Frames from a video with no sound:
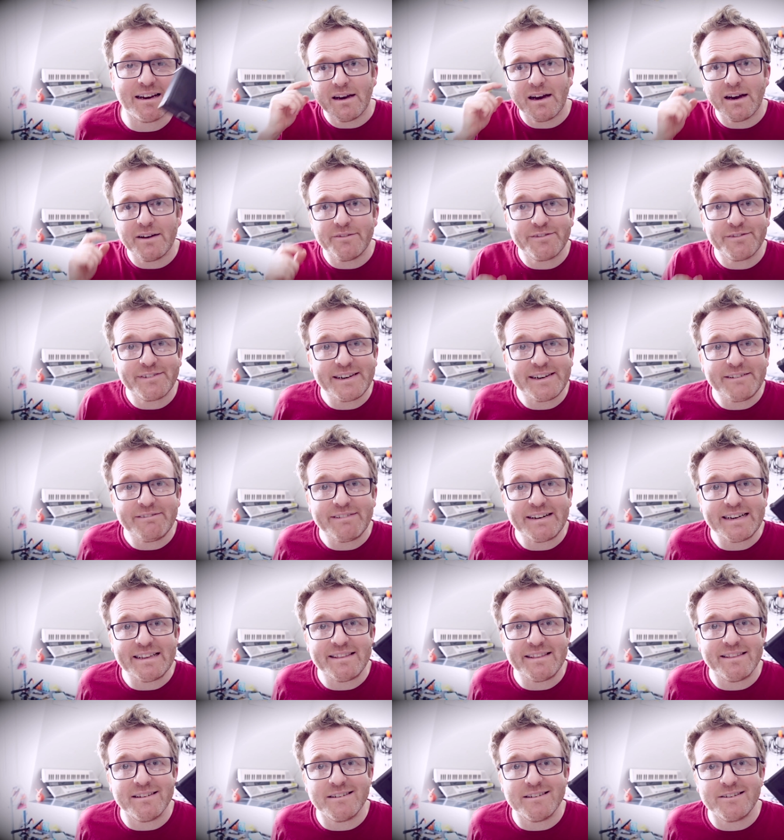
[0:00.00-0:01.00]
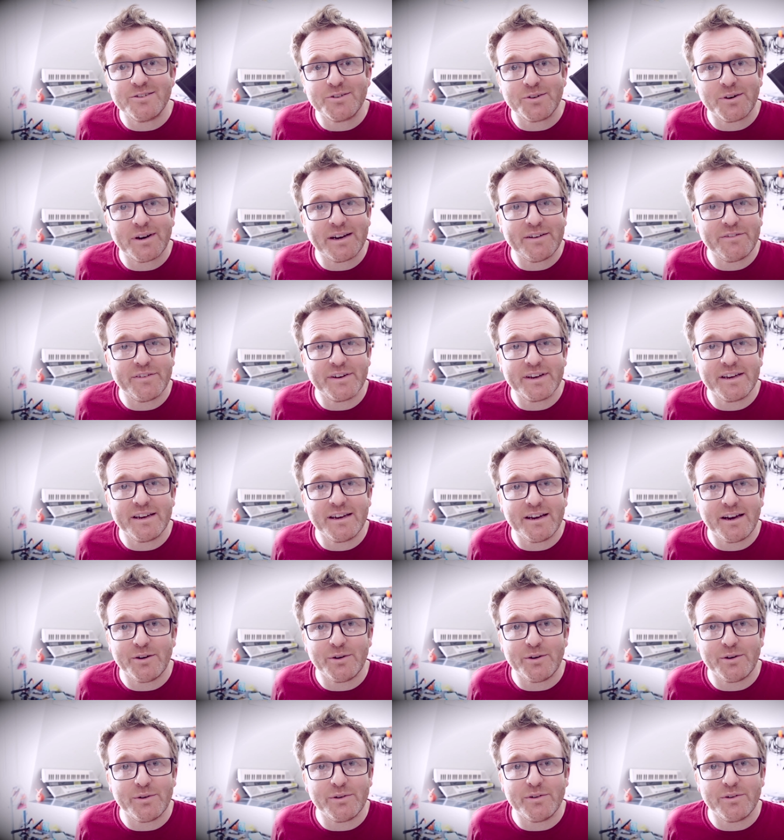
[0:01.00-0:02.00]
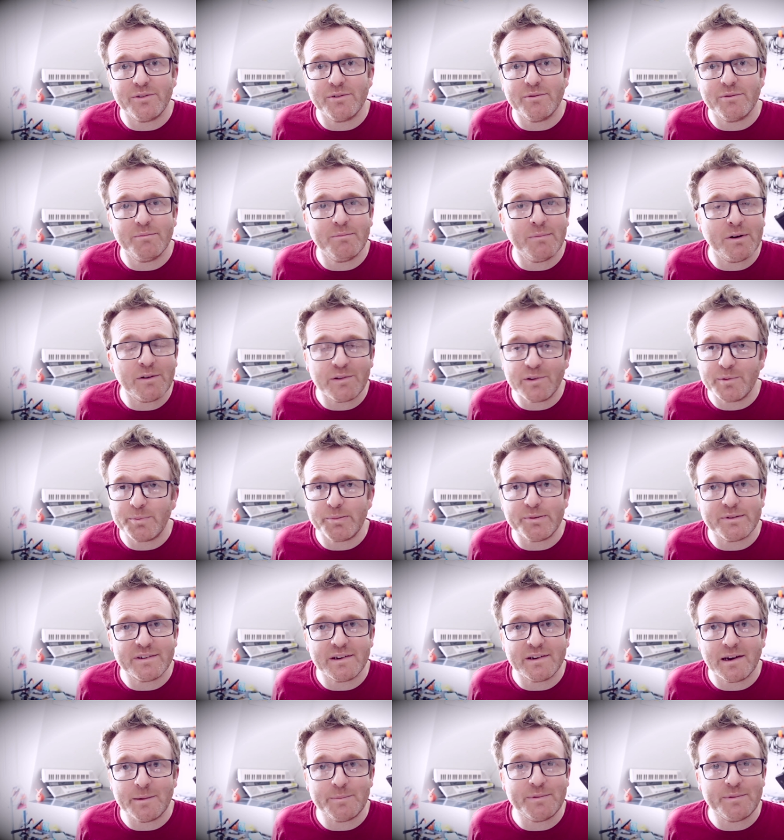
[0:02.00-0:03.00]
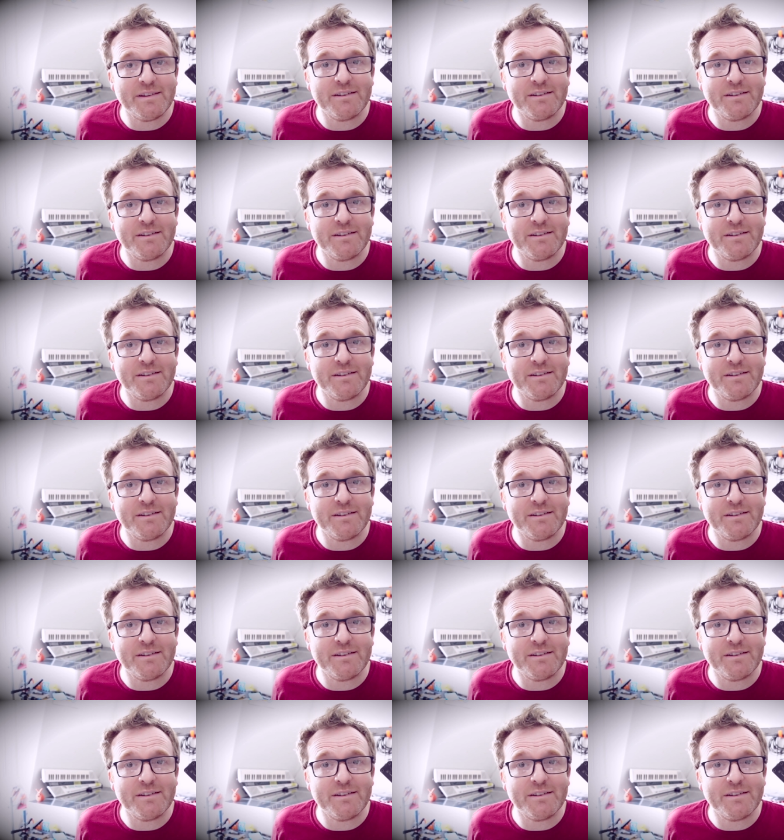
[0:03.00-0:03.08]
I've rewritten the driver code multiple times.